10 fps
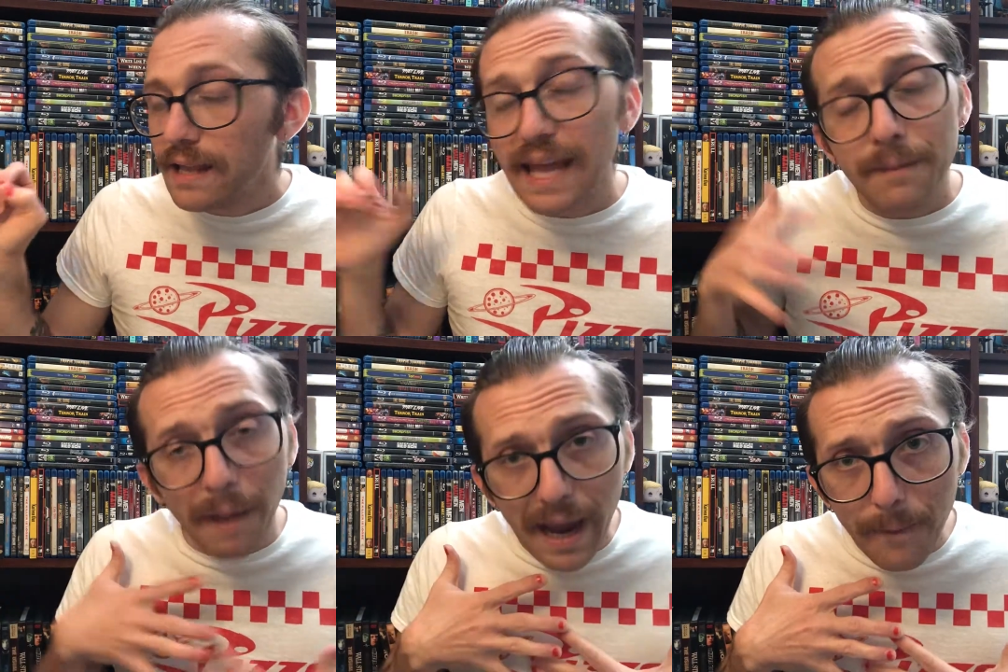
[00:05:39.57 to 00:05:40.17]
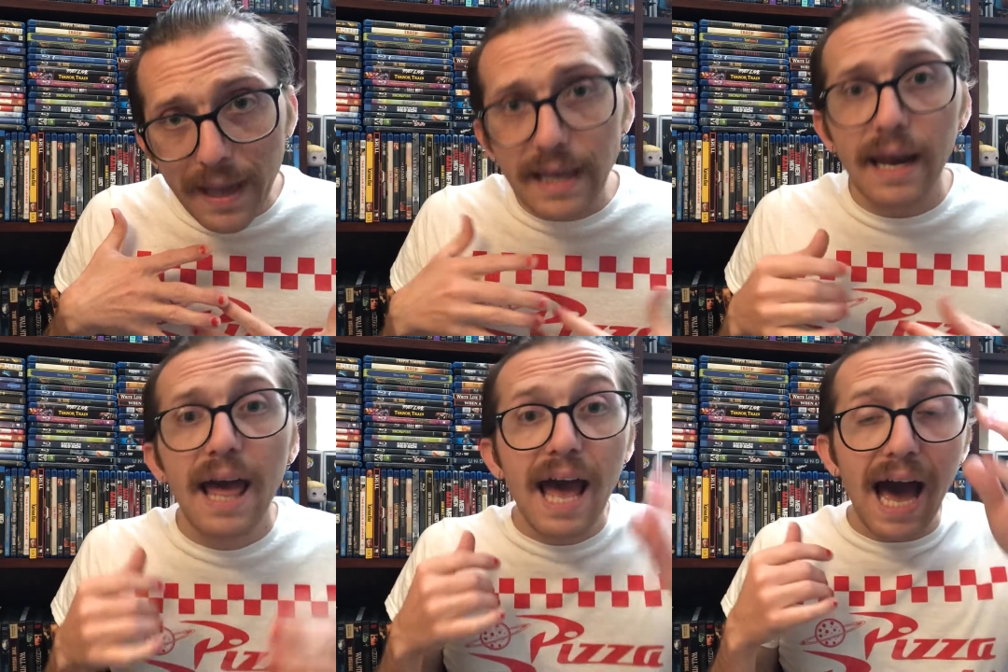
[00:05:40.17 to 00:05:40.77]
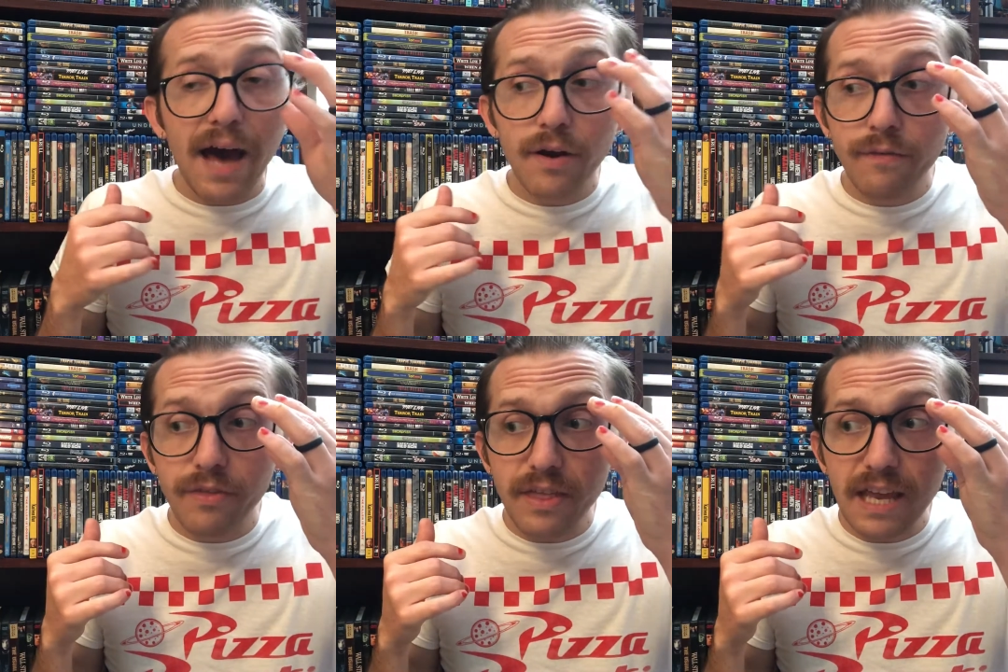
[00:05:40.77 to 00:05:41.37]
in my opinion, out
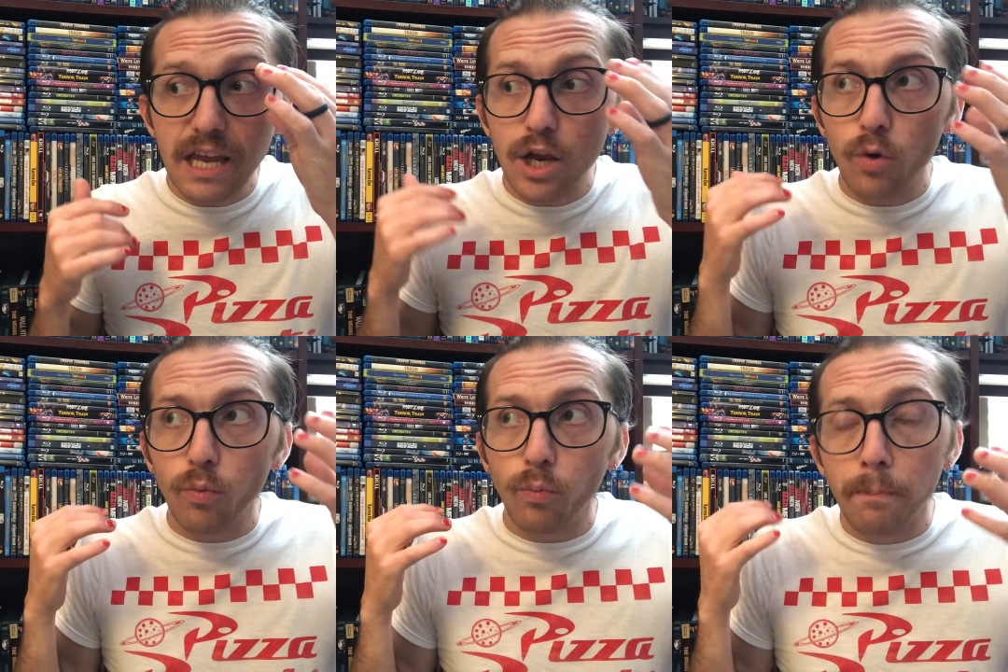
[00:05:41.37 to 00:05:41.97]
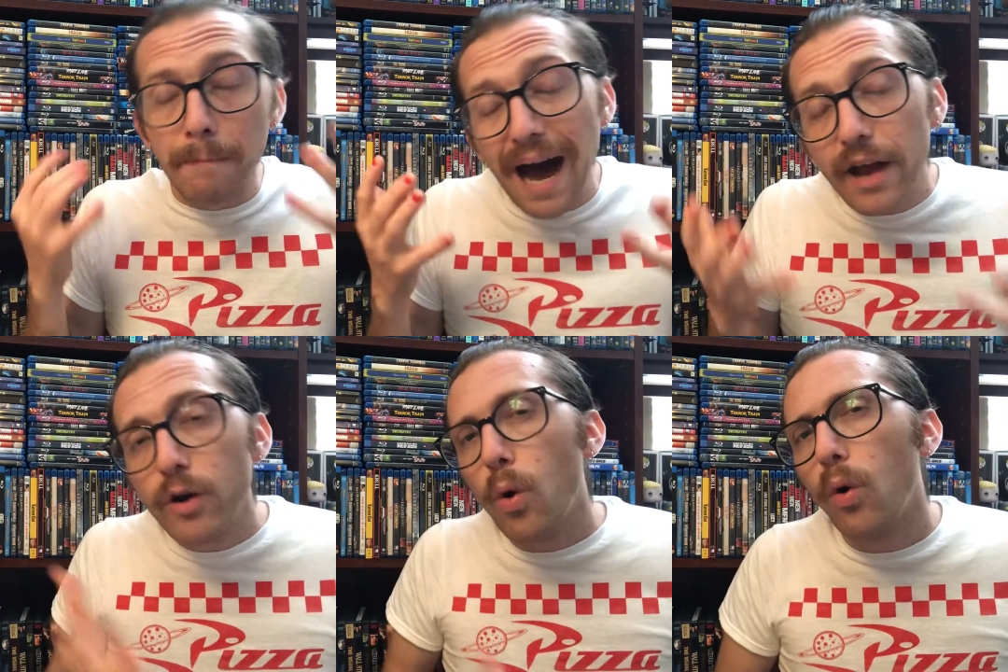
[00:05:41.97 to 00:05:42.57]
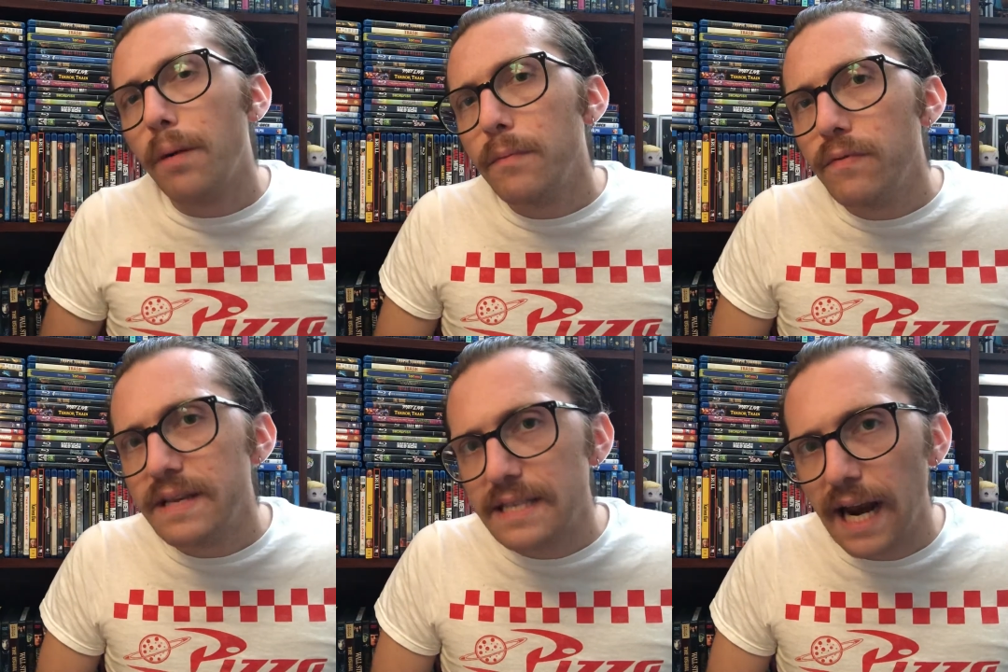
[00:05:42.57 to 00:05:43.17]
of the modern horror
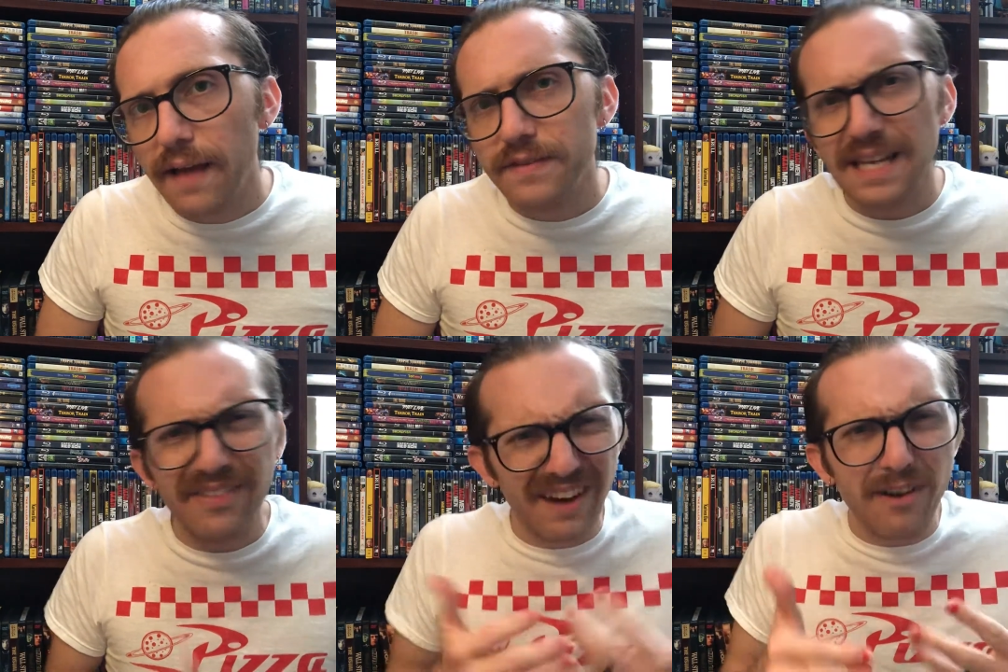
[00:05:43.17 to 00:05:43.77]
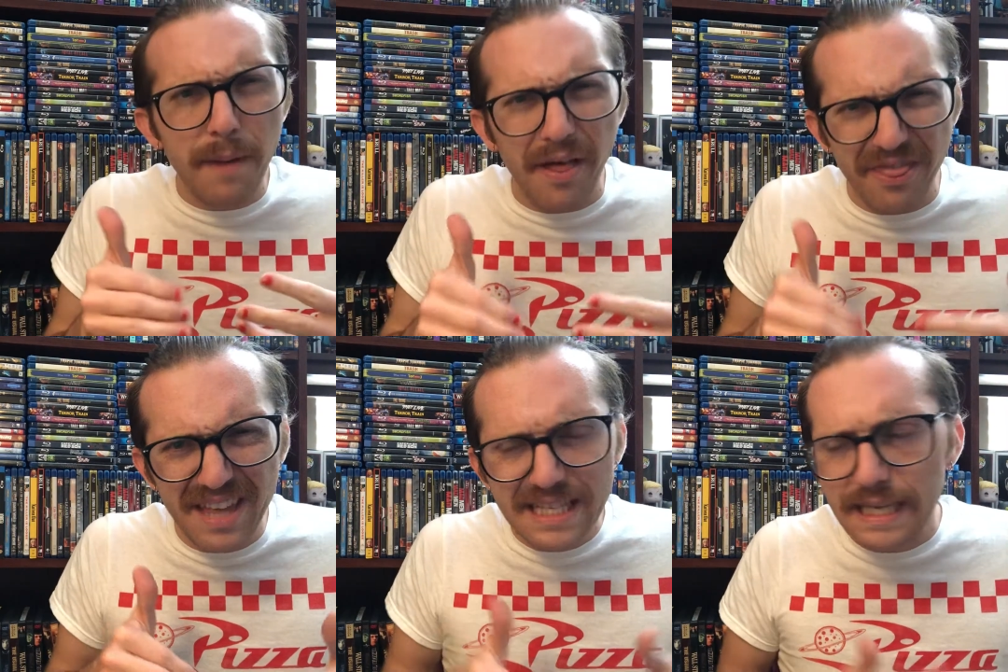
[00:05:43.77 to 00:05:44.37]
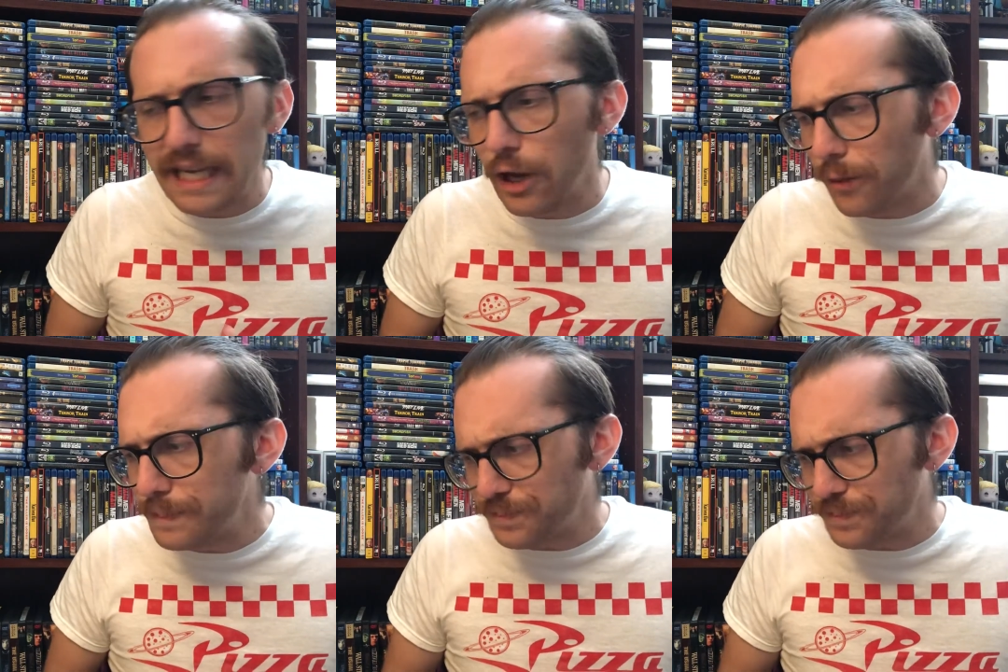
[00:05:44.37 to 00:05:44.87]
movies that I have seen that have come out this year,